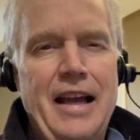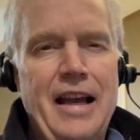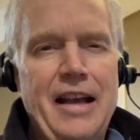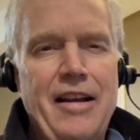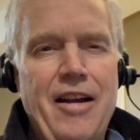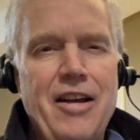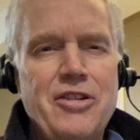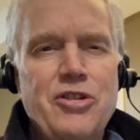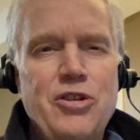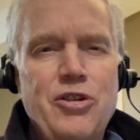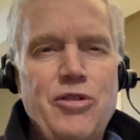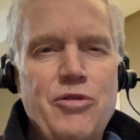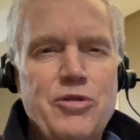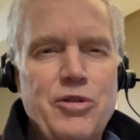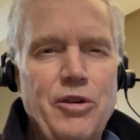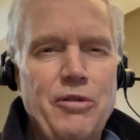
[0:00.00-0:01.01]

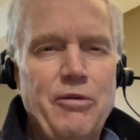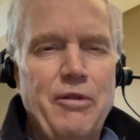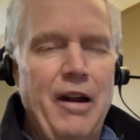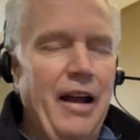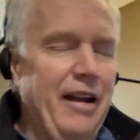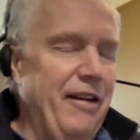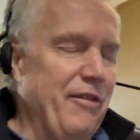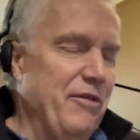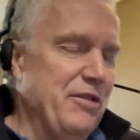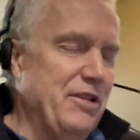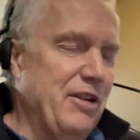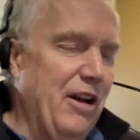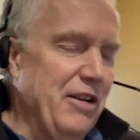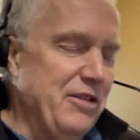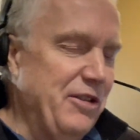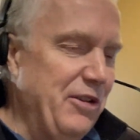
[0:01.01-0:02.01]
constitutional, I don't know if it's
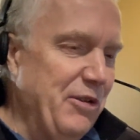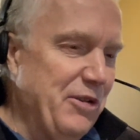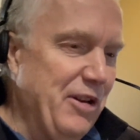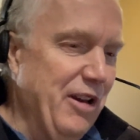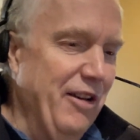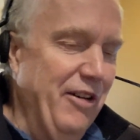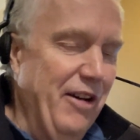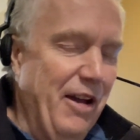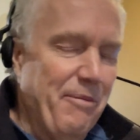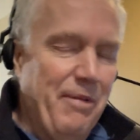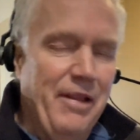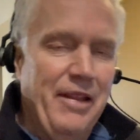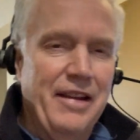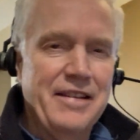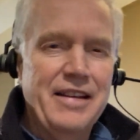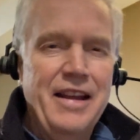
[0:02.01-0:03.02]
constitutional or not, but
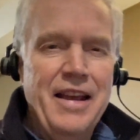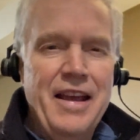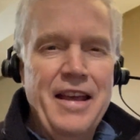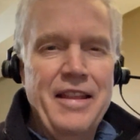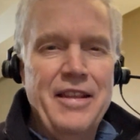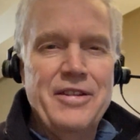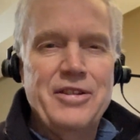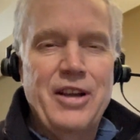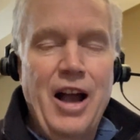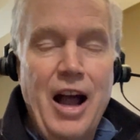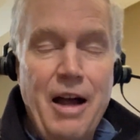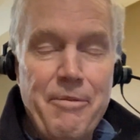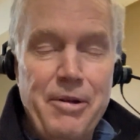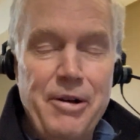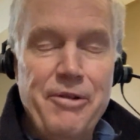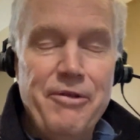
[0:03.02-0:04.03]
this
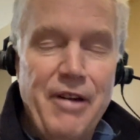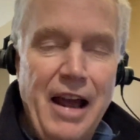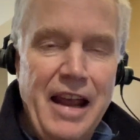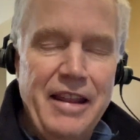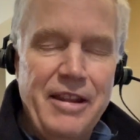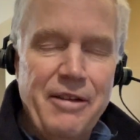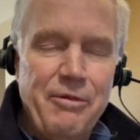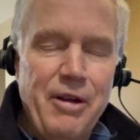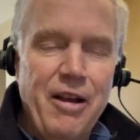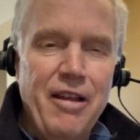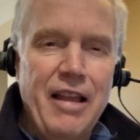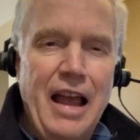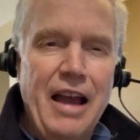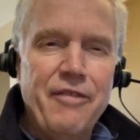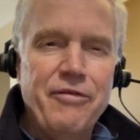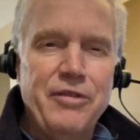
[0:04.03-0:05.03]
common right that we all
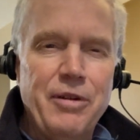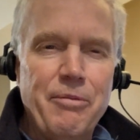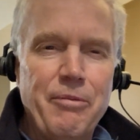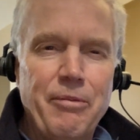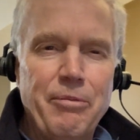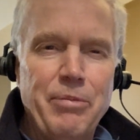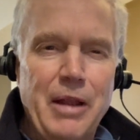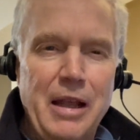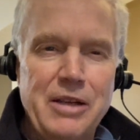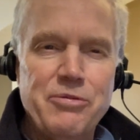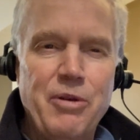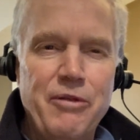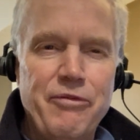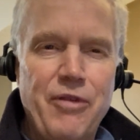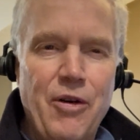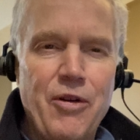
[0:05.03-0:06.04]
have to place
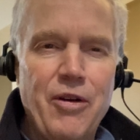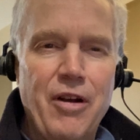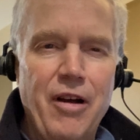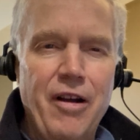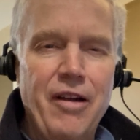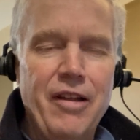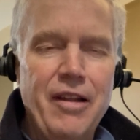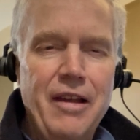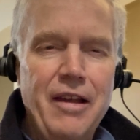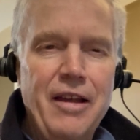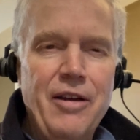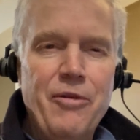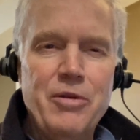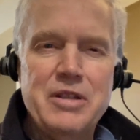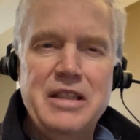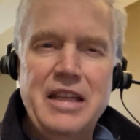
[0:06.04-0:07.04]
one phone call
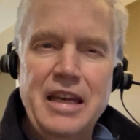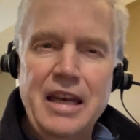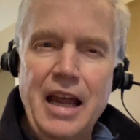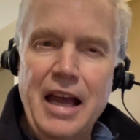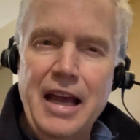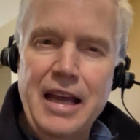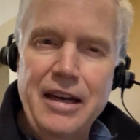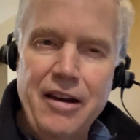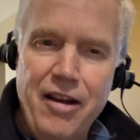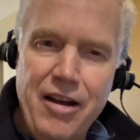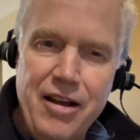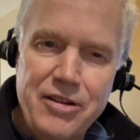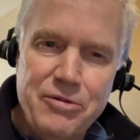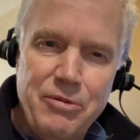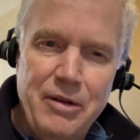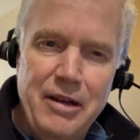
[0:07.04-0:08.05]
was denied
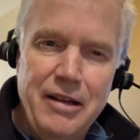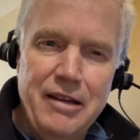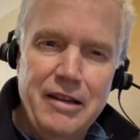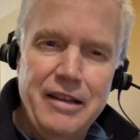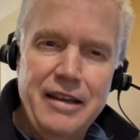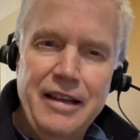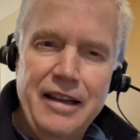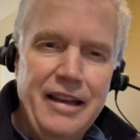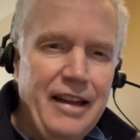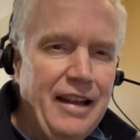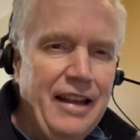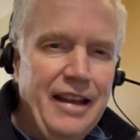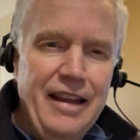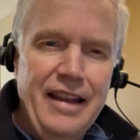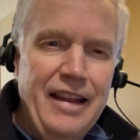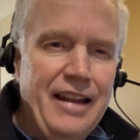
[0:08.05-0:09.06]
Oswald.
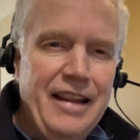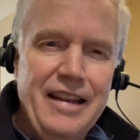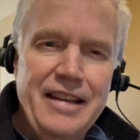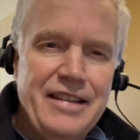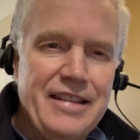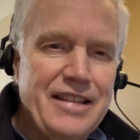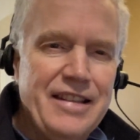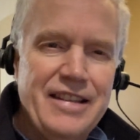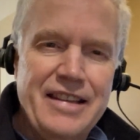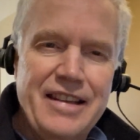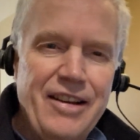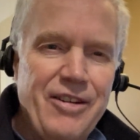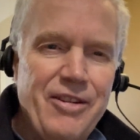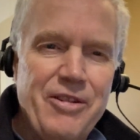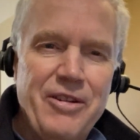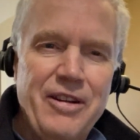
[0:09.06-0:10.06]
It's
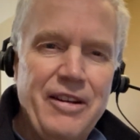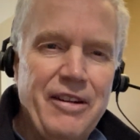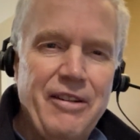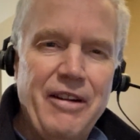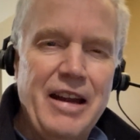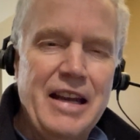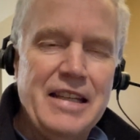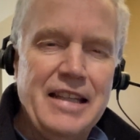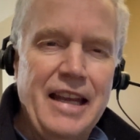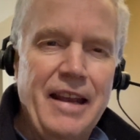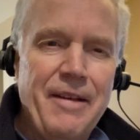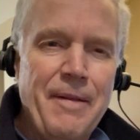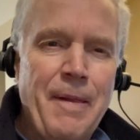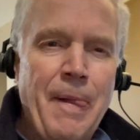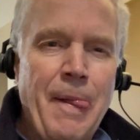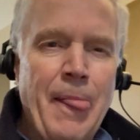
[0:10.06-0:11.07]
so crazy.
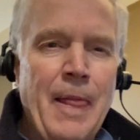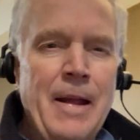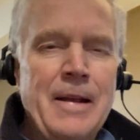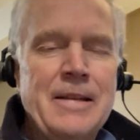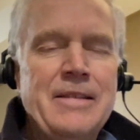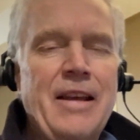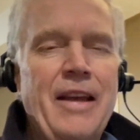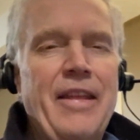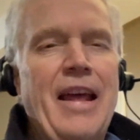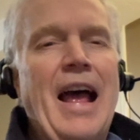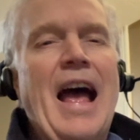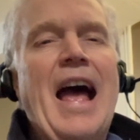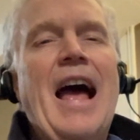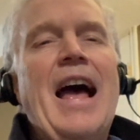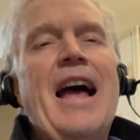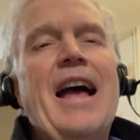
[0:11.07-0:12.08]
So I
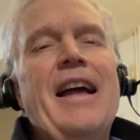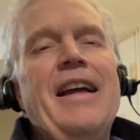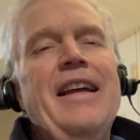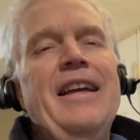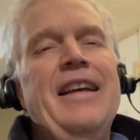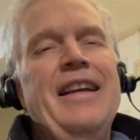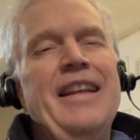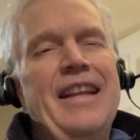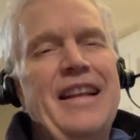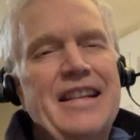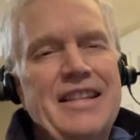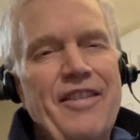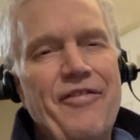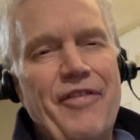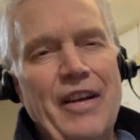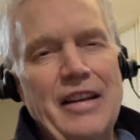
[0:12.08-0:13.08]
thought, this is
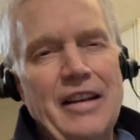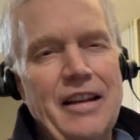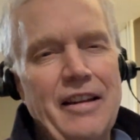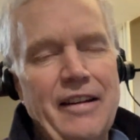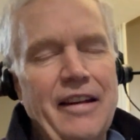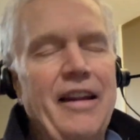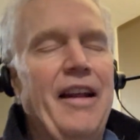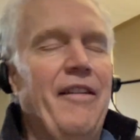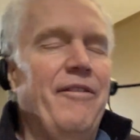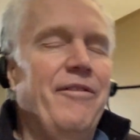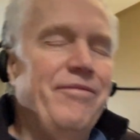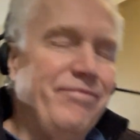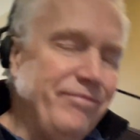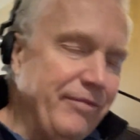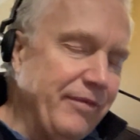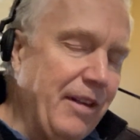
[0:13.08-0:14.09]
a fun little, no,
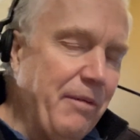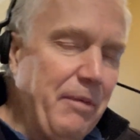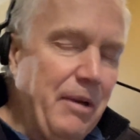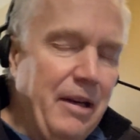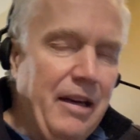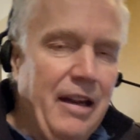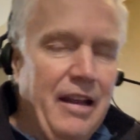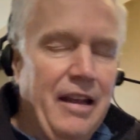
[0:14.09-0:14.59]
I mean,